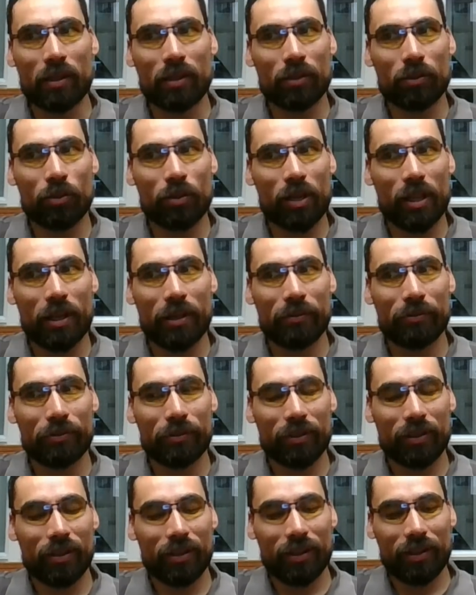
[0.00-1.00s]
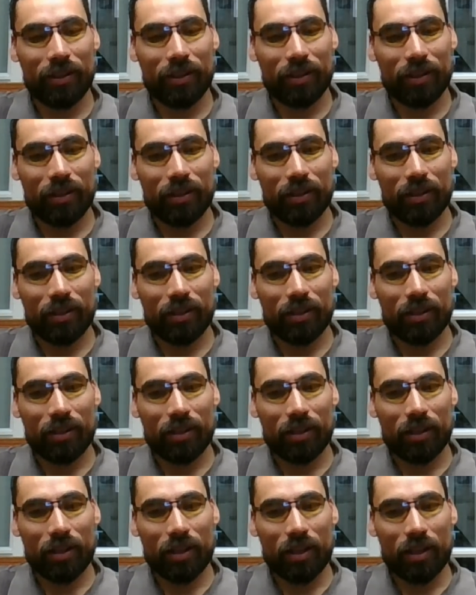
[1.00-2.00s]
in your life.
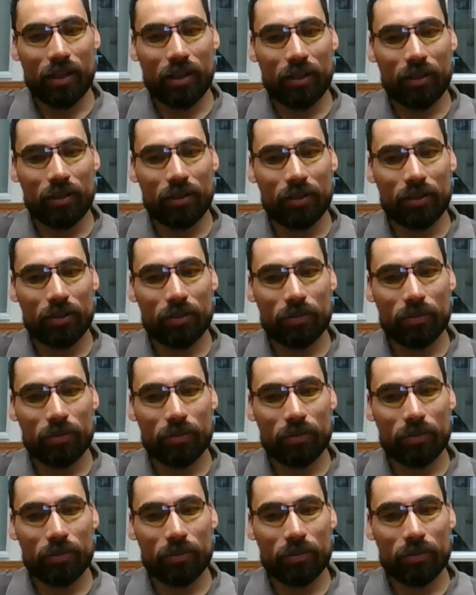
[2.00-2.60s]
And